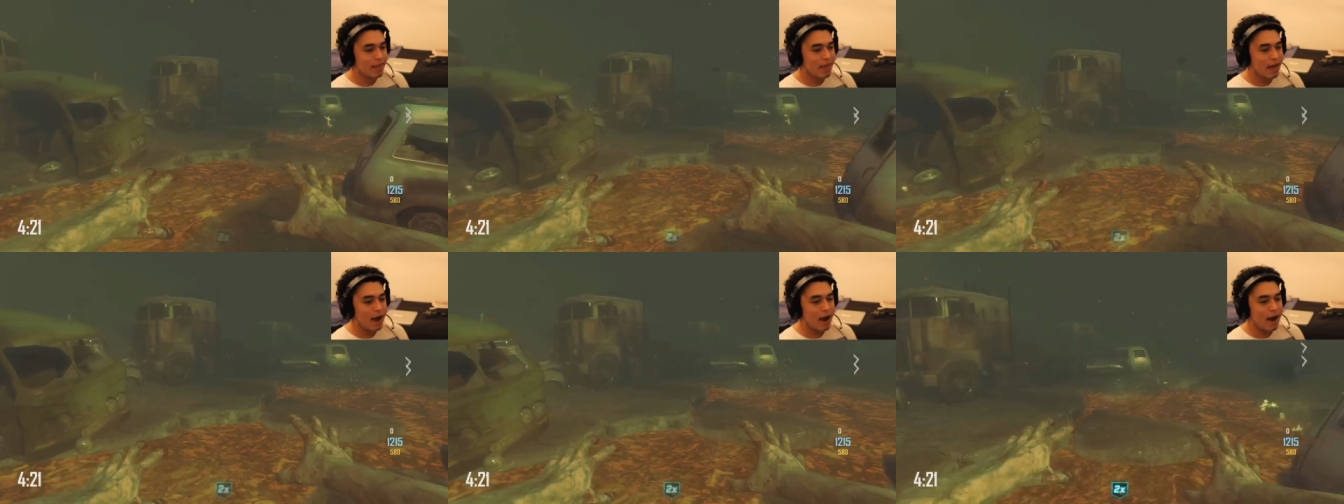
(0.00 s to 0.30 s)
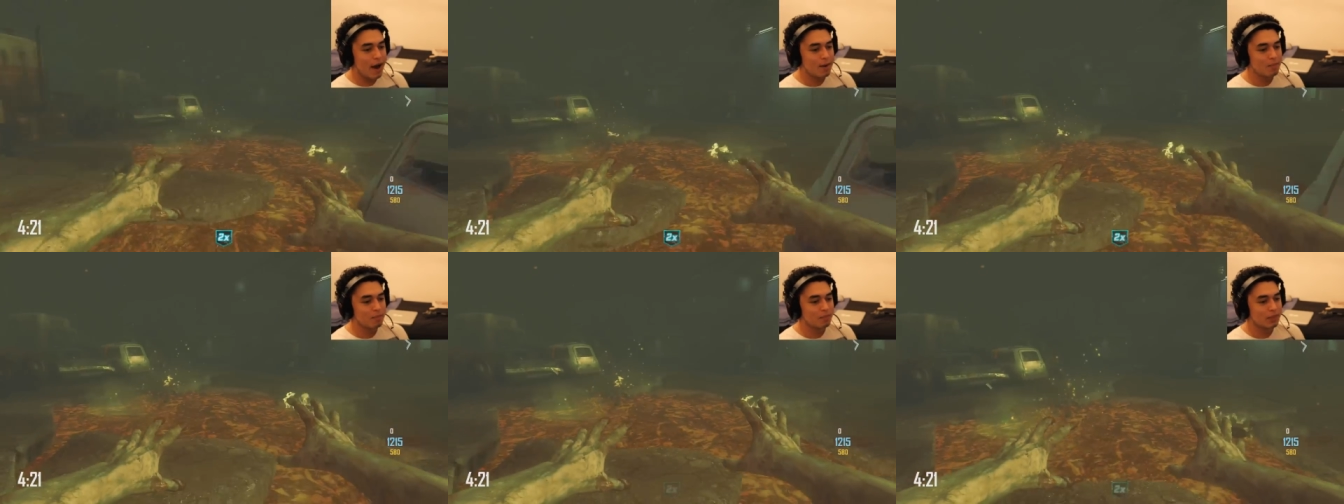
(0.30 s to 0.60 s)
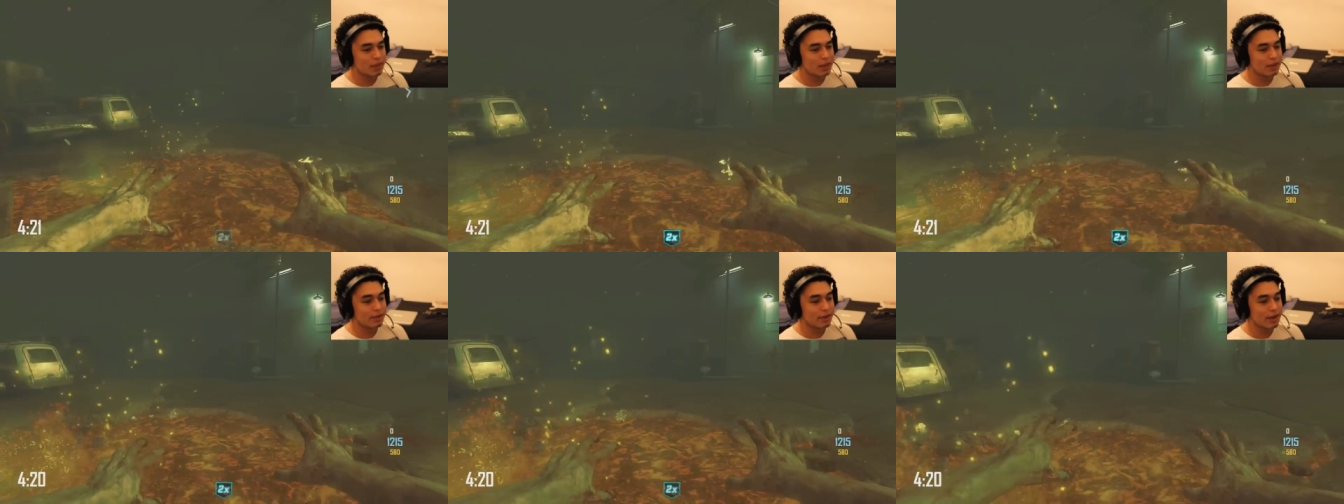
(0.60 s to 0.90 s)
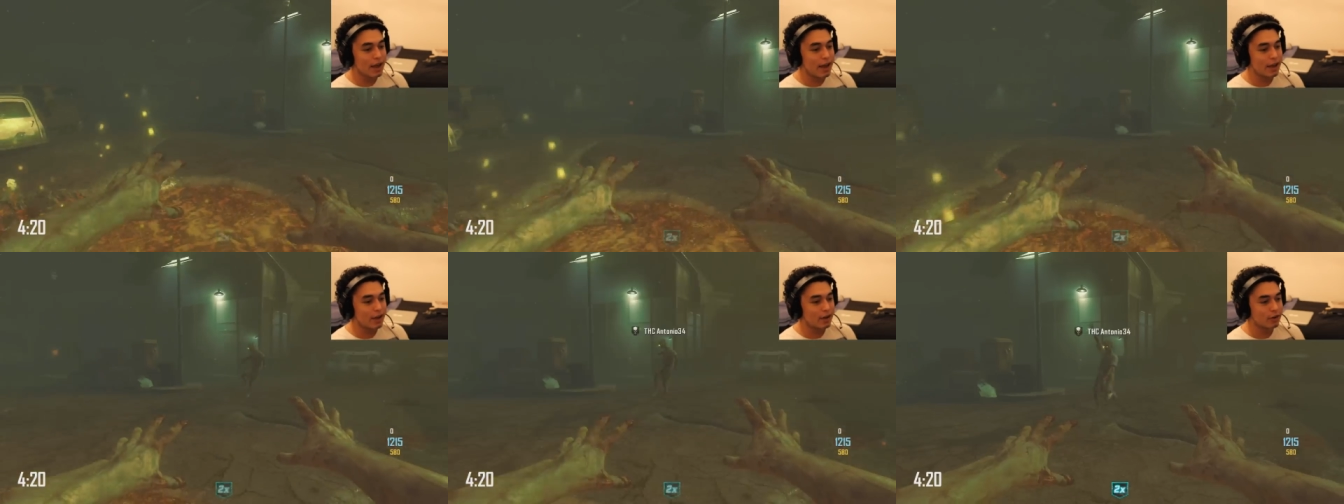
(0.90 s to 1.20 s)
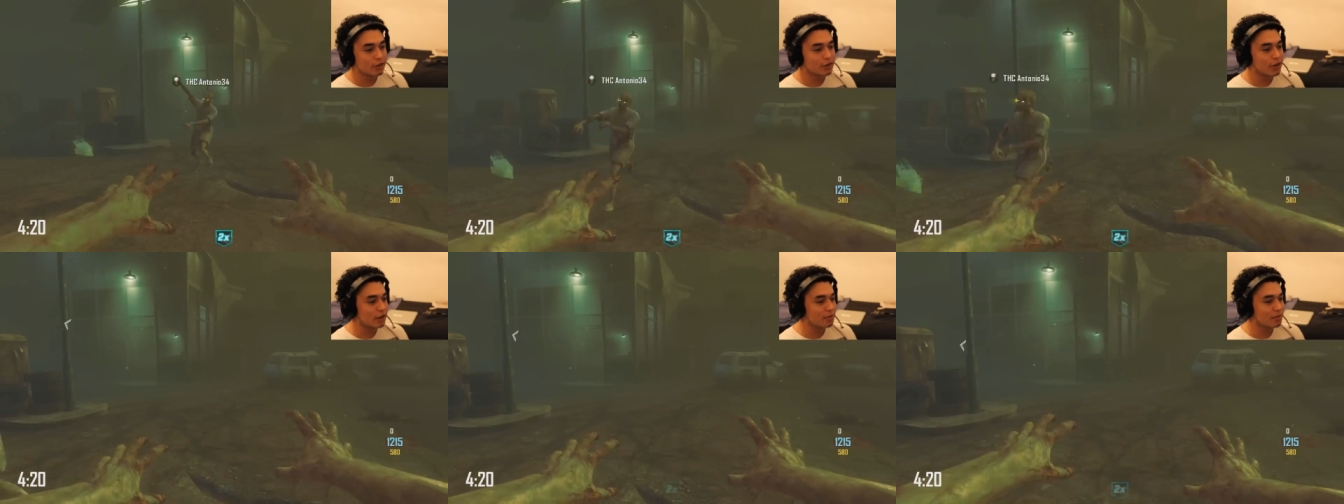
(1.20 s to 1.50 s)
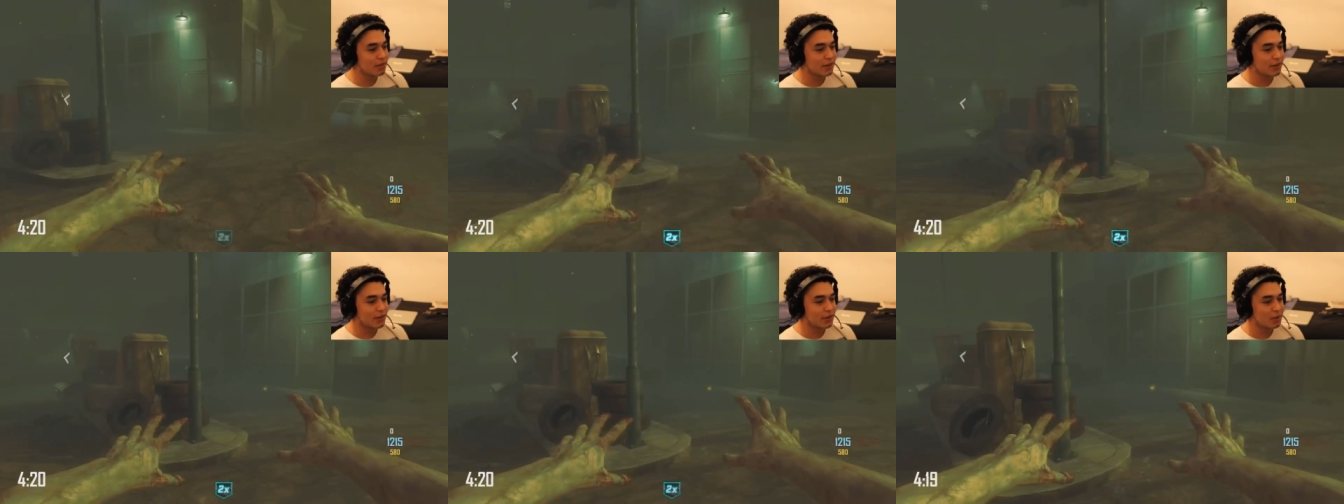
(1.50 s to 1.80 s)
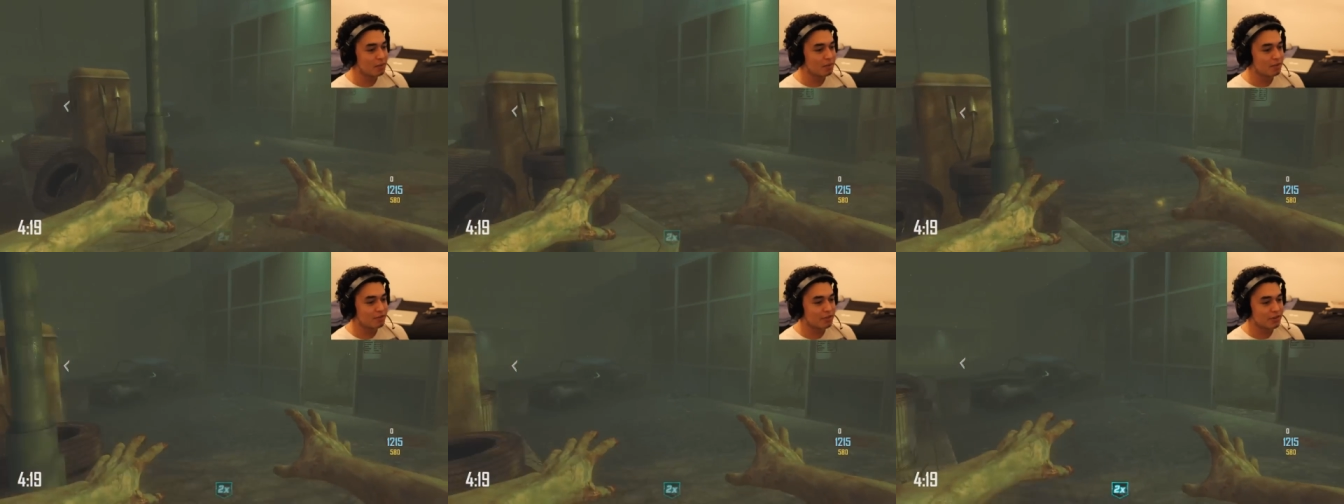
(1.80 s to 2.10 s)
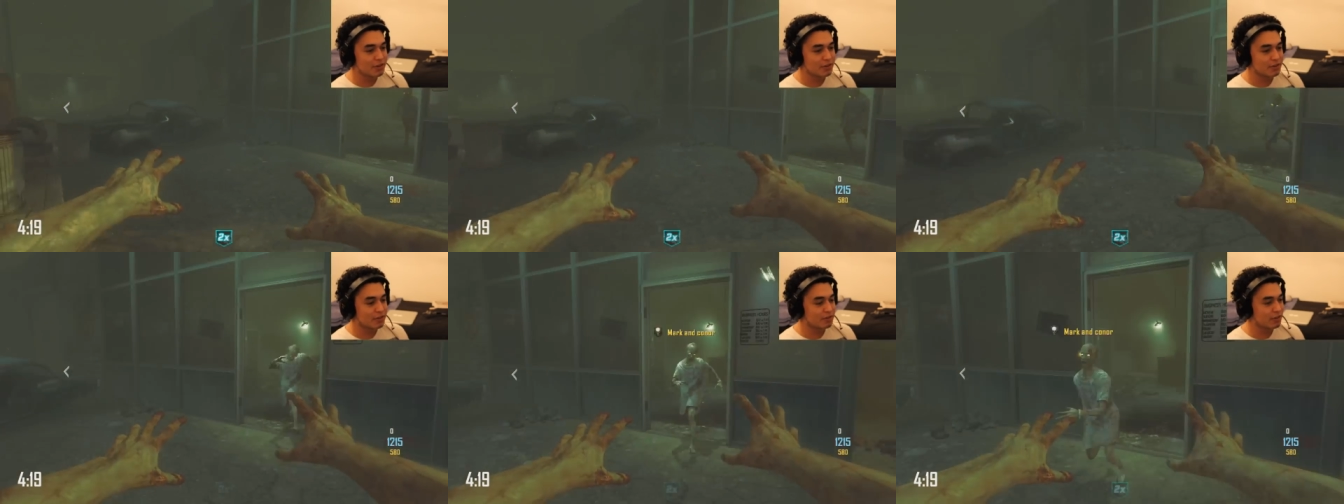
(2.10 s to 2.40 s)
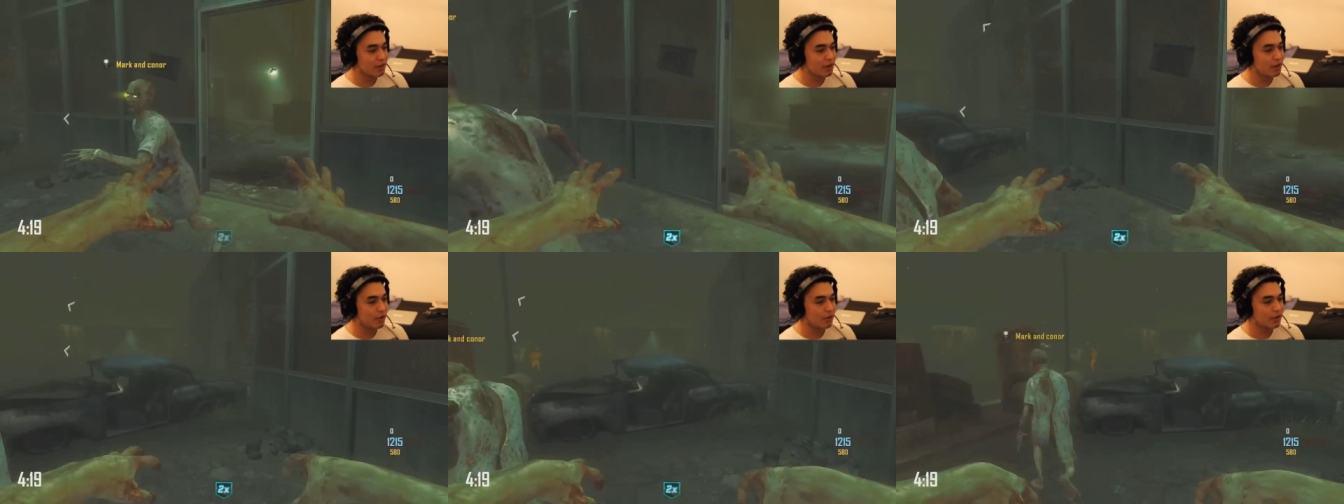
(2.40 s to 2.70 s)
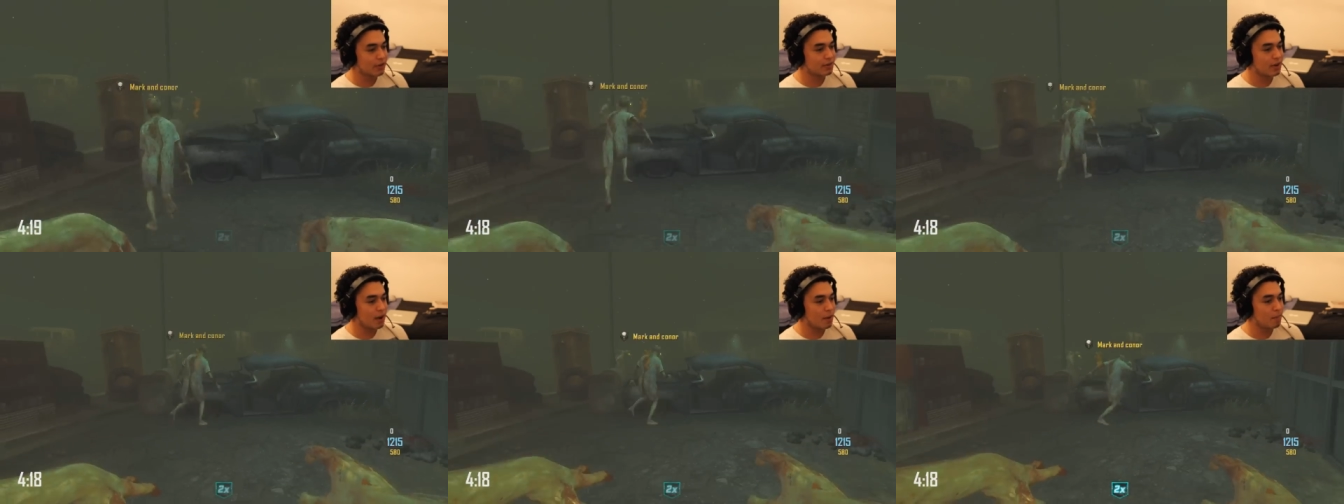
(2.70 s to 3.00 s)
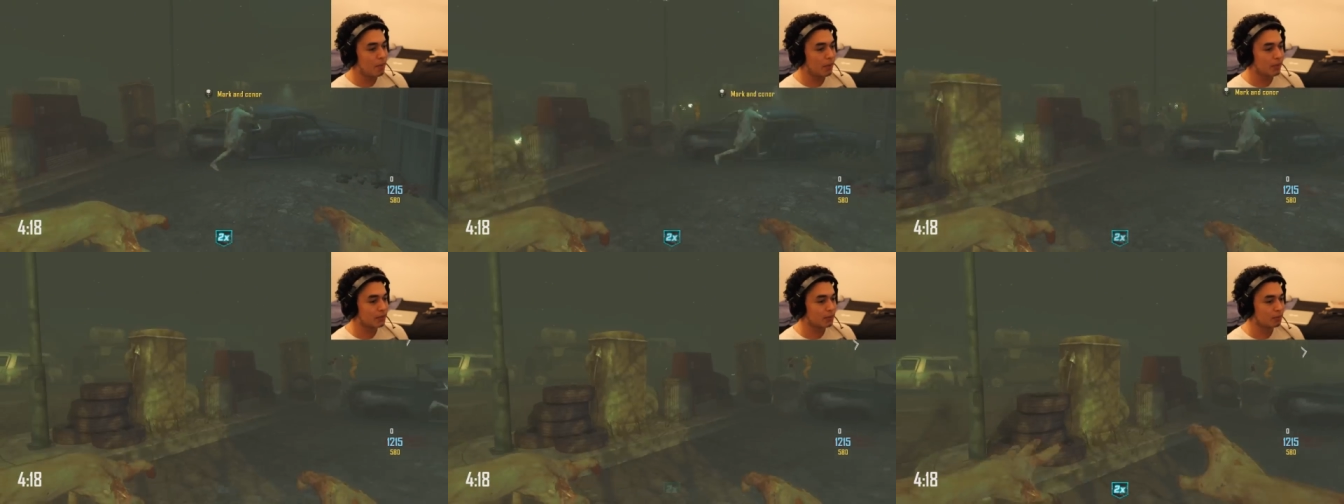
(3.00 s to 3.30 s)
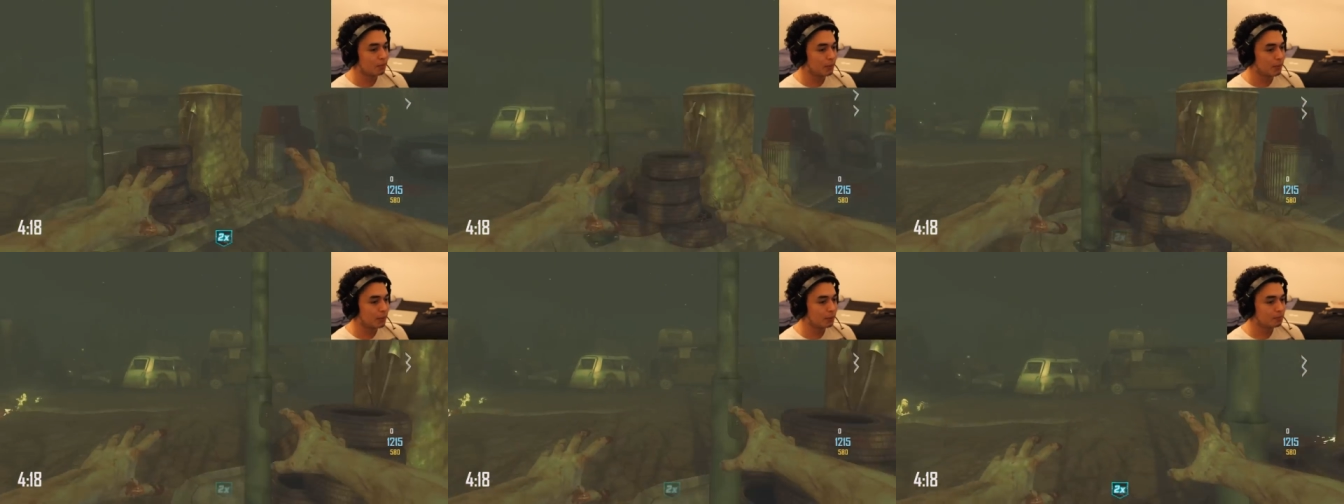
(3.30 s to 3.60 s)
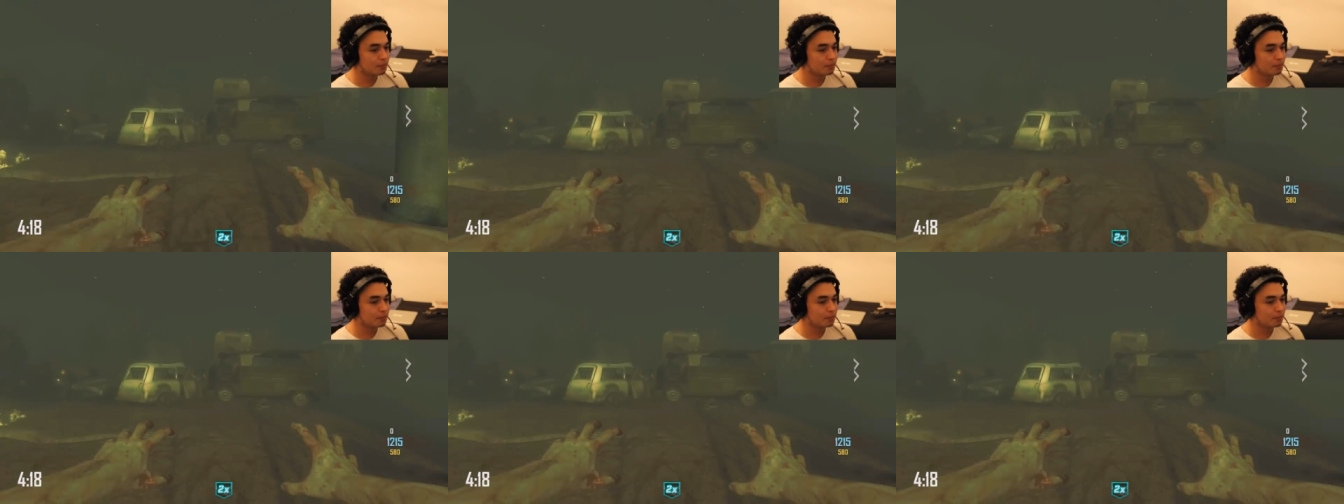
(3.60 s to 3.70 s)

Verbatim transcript: Um, so yeah, you got to try to be the human for, as, for the longest time possible.